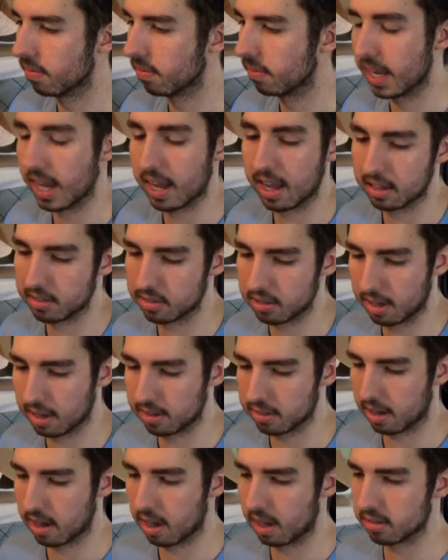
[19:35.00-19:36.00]
yeah,
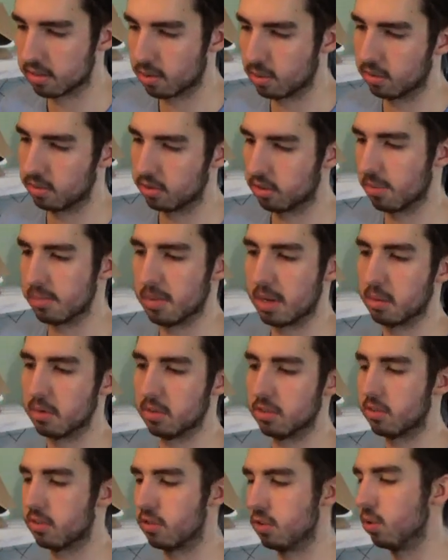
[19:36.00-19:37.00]
as a consequence, you'll
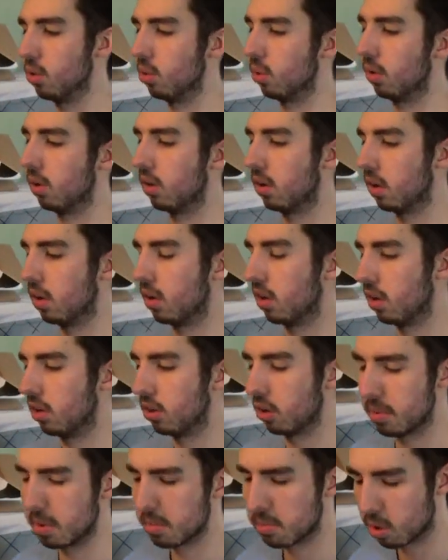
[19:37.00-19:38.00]

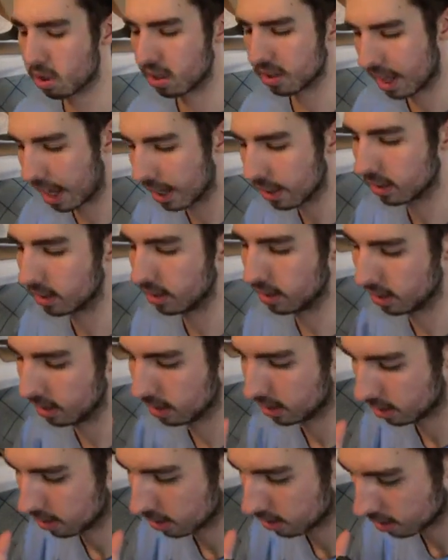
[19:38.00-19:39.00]
be more
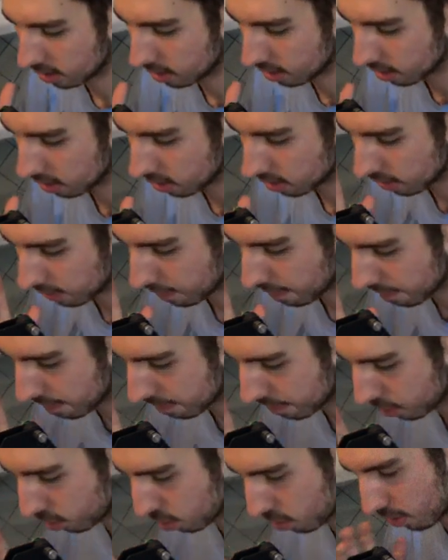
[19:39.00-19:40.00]
likely,
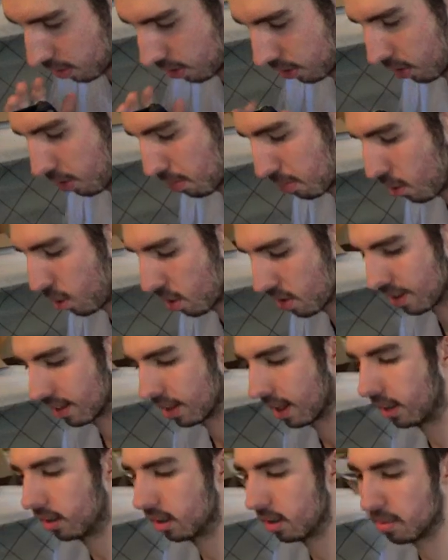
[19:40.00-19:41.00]
you'll more than
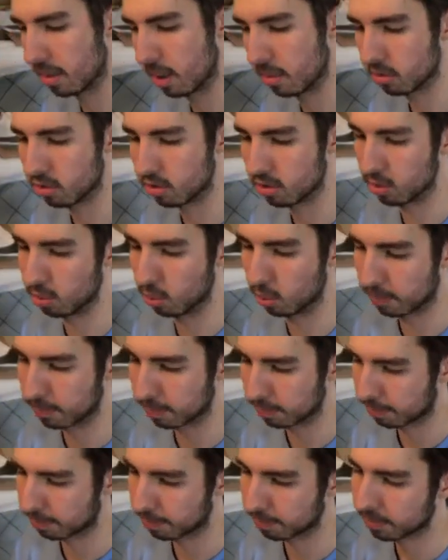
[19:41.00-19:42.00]
likely be able to
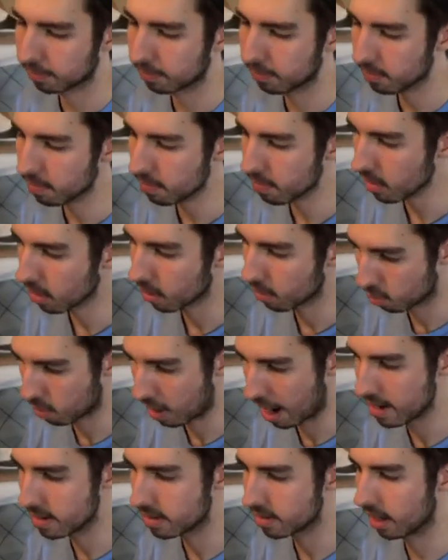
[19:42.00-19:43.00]

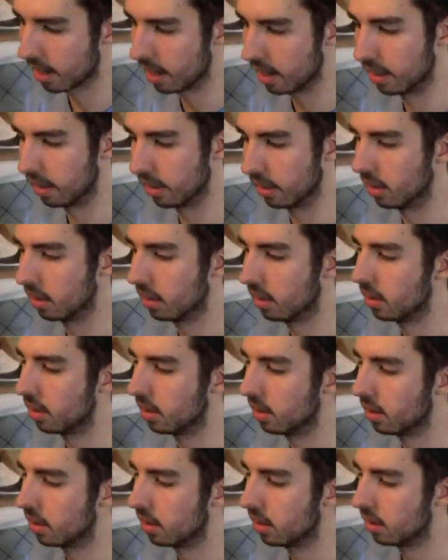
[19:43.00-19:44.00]
write a
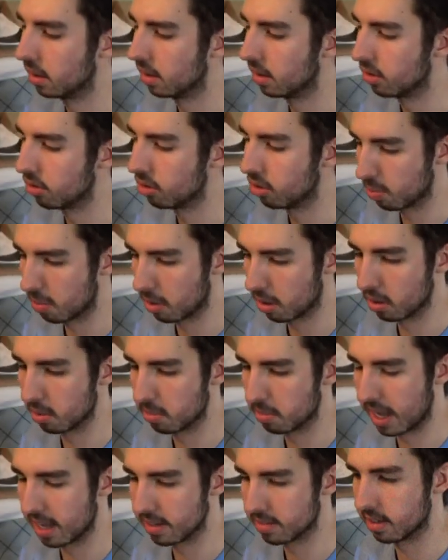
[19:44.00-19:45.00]

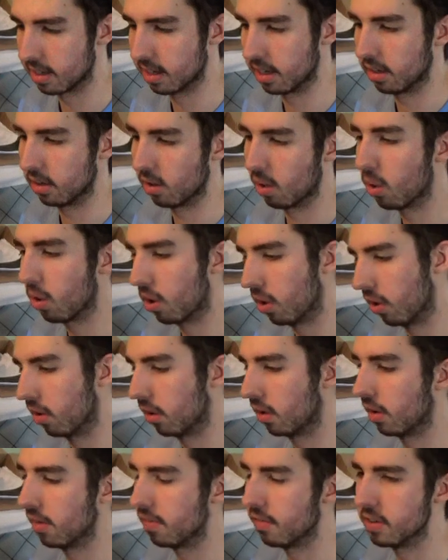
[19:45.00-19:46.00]
superb essay. Or
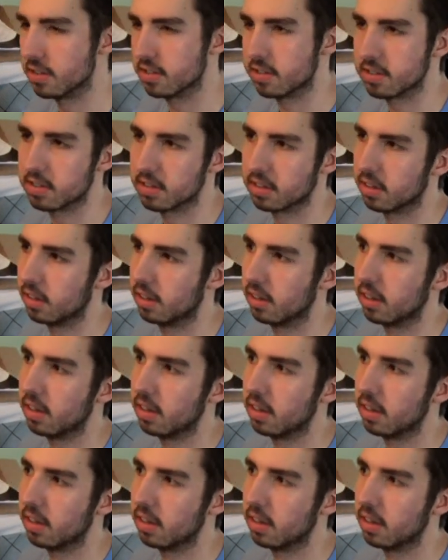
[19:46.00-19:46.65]
if it's,